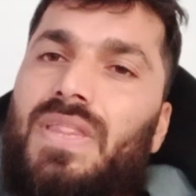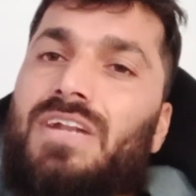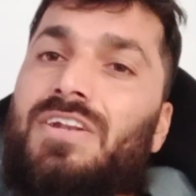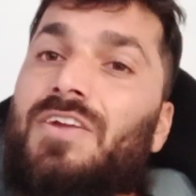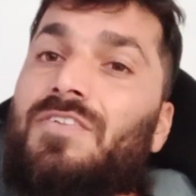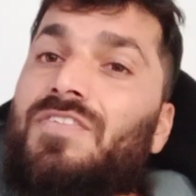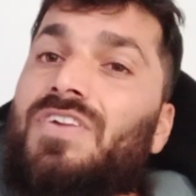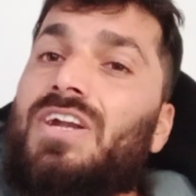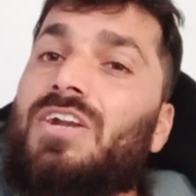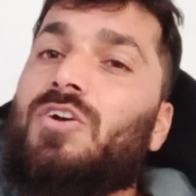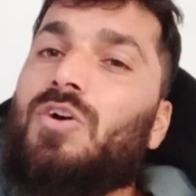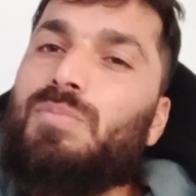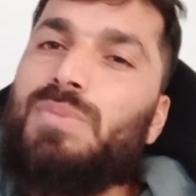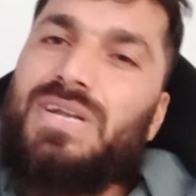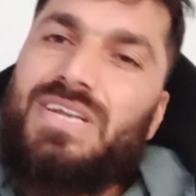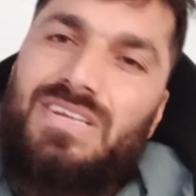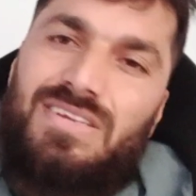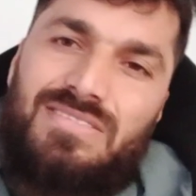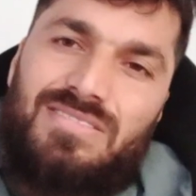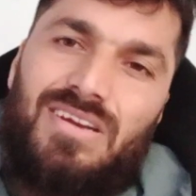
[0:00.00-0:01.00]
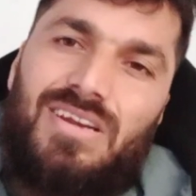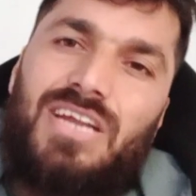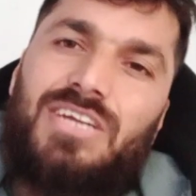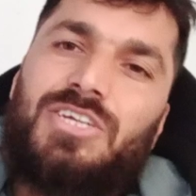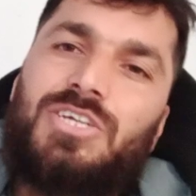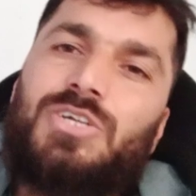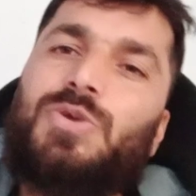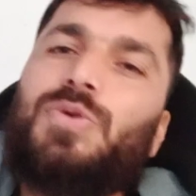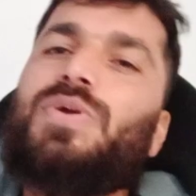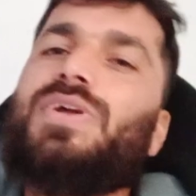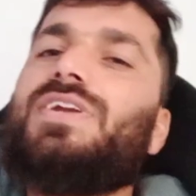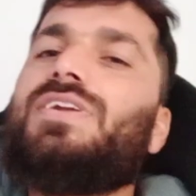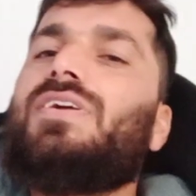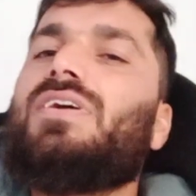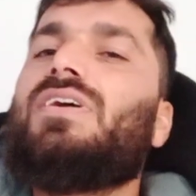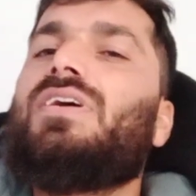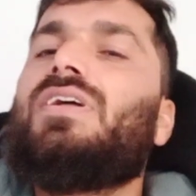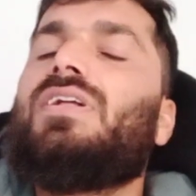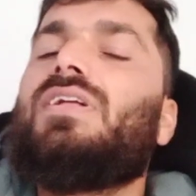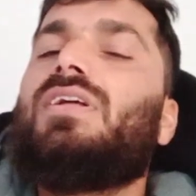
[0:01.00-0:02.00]
Different committees related to
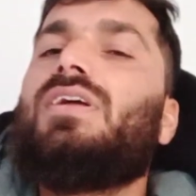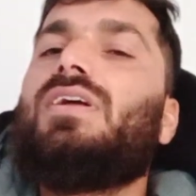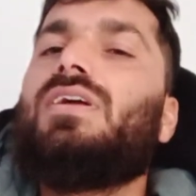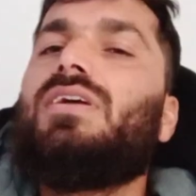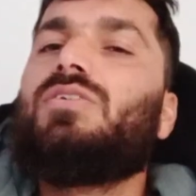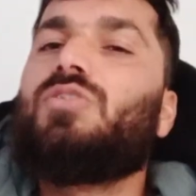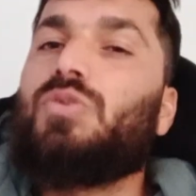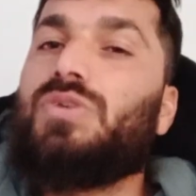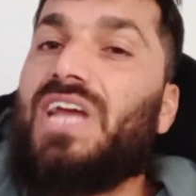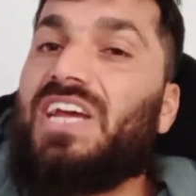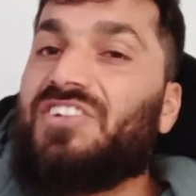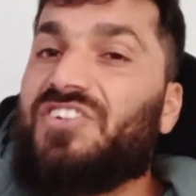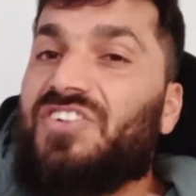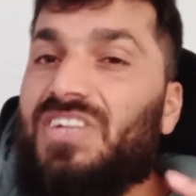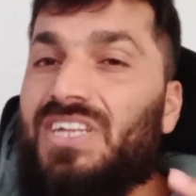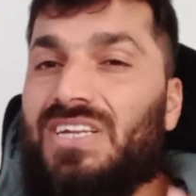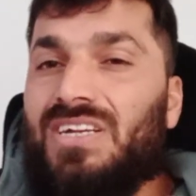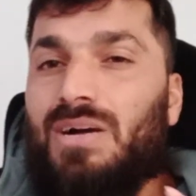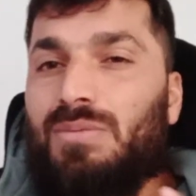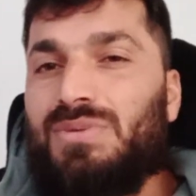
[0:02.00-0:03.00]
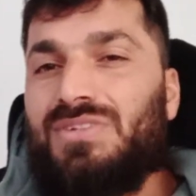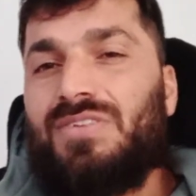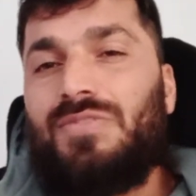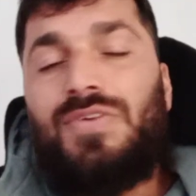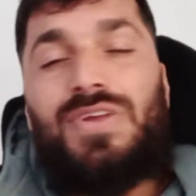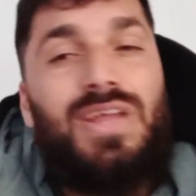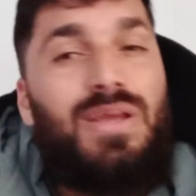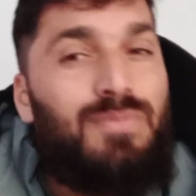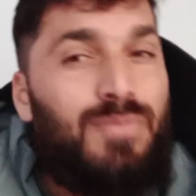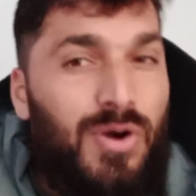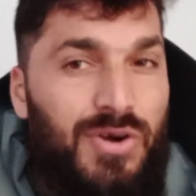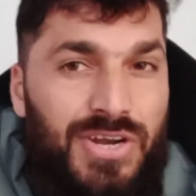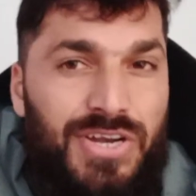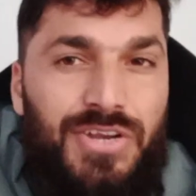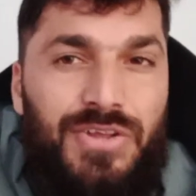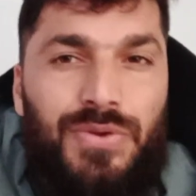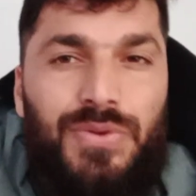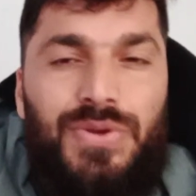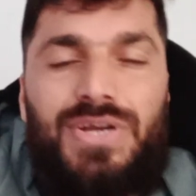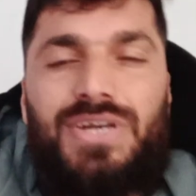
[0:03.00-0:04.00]
it. So national income is a very
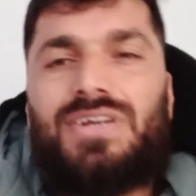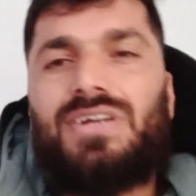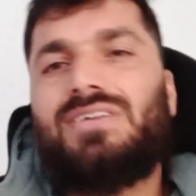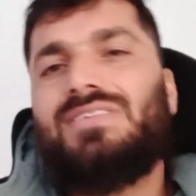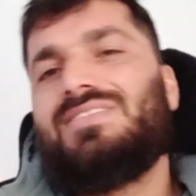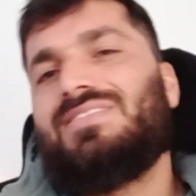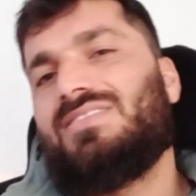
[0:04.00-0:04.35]
important unit.